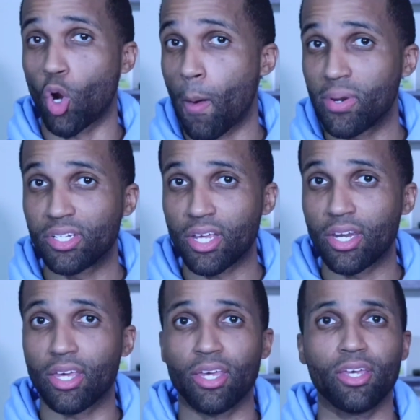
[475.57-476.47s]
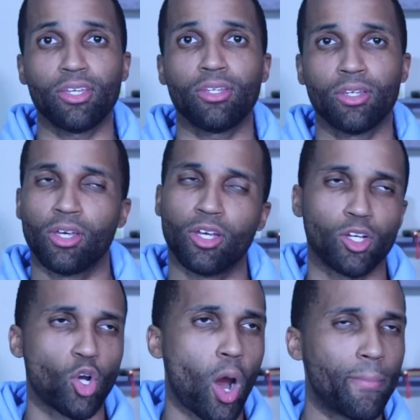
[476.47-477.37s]
Garbage data in,
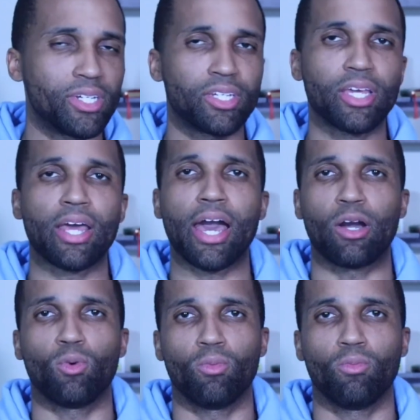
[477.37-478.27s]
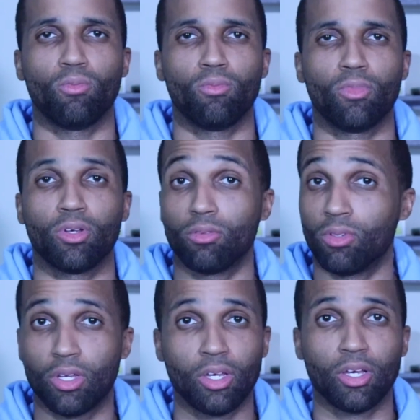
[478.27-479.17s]
garbage data out.
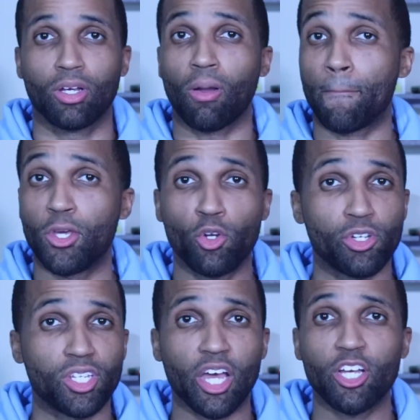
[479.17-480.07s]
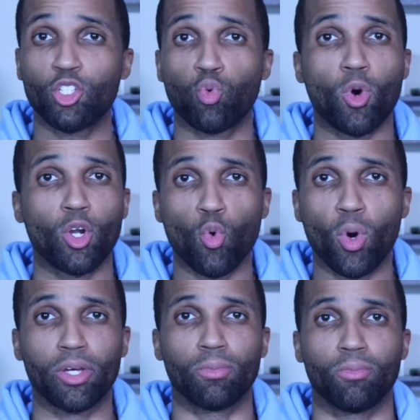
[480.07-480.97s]
Computer Science
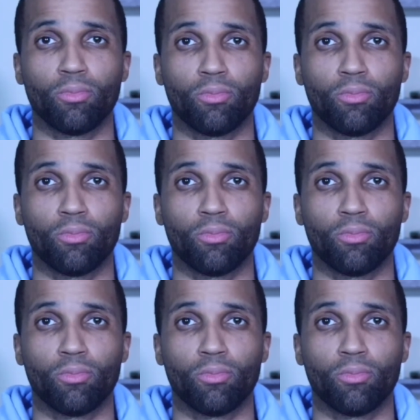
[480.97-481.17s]
101.